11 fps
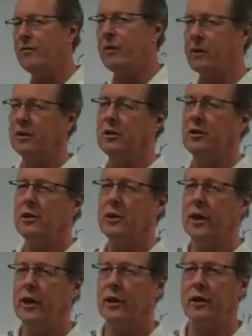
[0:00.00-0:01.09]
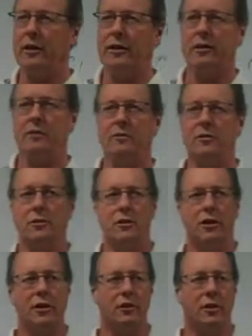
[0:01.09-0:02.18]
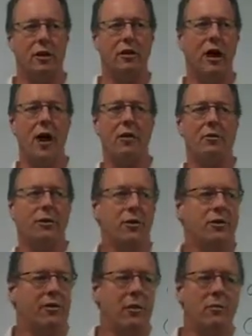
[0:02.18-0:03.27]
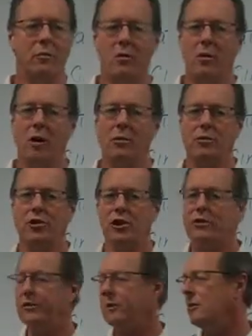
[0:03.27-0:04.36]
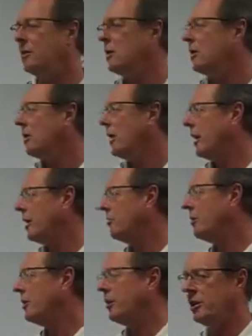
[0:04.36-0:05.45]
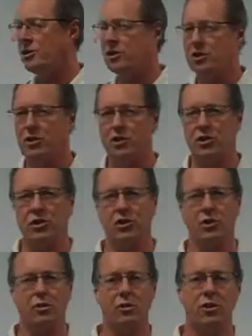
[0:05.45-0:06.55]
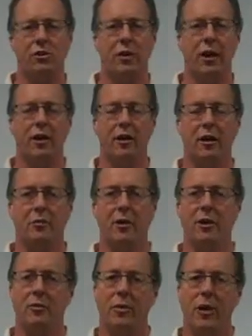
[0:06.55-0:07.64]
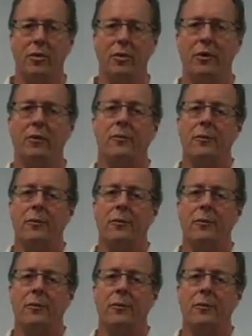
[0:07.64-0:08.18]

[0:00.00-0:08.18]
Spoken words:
of an outreach from the Pueblo Chieftain. And what it is students are writing an opinion paper,